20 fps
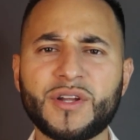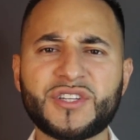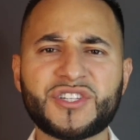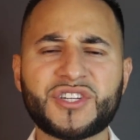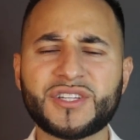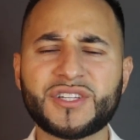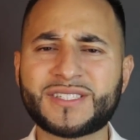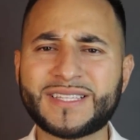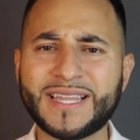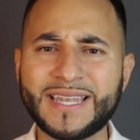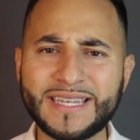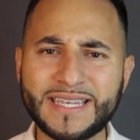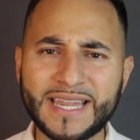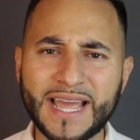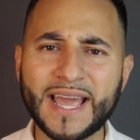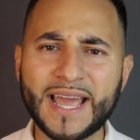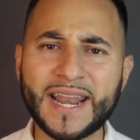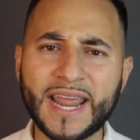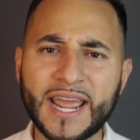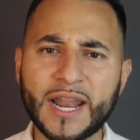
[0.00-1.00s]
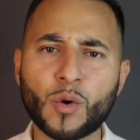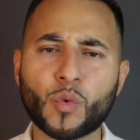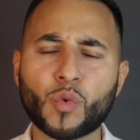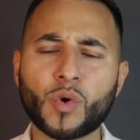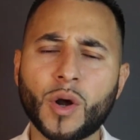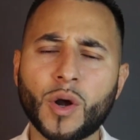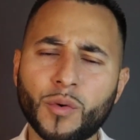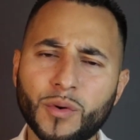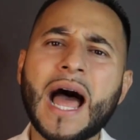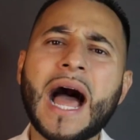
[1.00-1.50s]
It's just a dead end
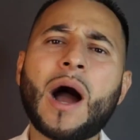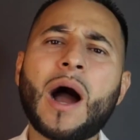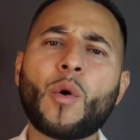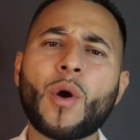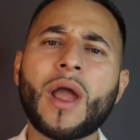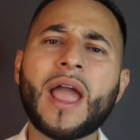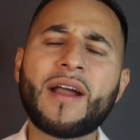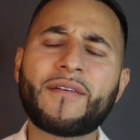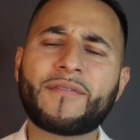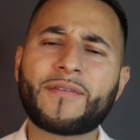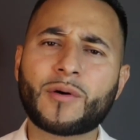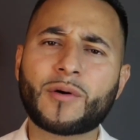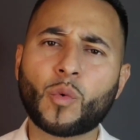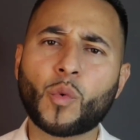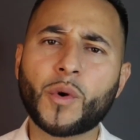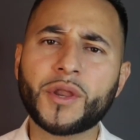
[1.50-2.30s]
road. However,